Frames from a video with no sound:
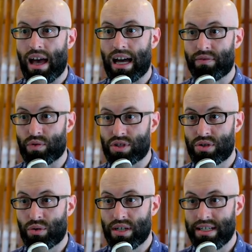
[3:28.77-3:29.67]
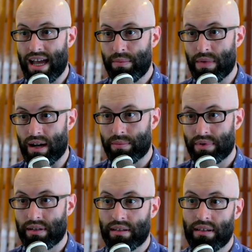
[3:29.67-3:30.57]
And for storage nmap,
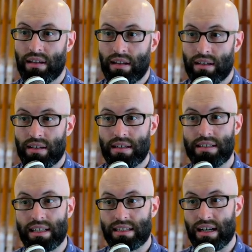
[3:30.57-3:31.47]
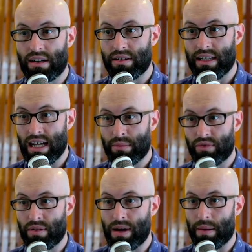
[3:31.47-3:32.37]
declare the name of
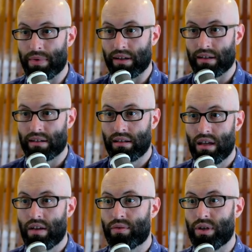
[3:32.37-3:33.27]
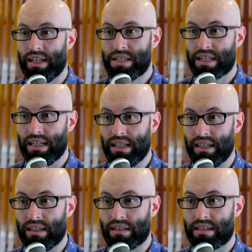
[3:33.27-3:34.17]
the mapping. For each
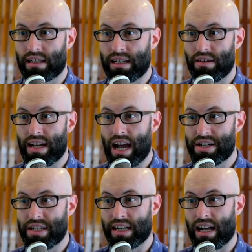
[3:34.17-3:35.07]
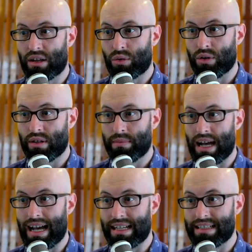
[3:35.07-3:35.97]
key, declare the hashing algorithm
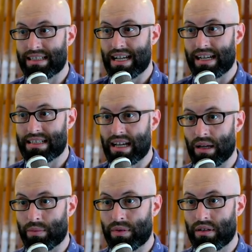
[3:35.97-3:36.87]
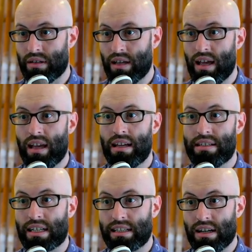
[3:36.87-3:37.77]
and data type,
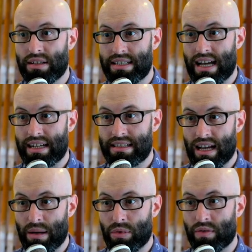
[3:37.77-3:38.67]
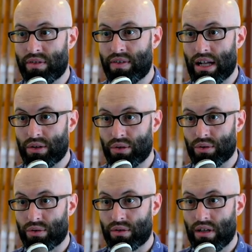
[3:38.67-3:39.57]
declare the data type of the
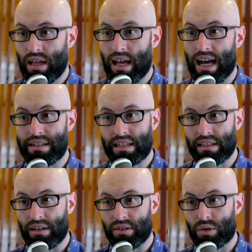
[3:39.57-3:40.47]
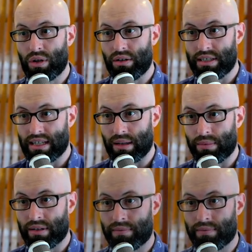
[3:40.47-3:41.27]
value, and declare the query type.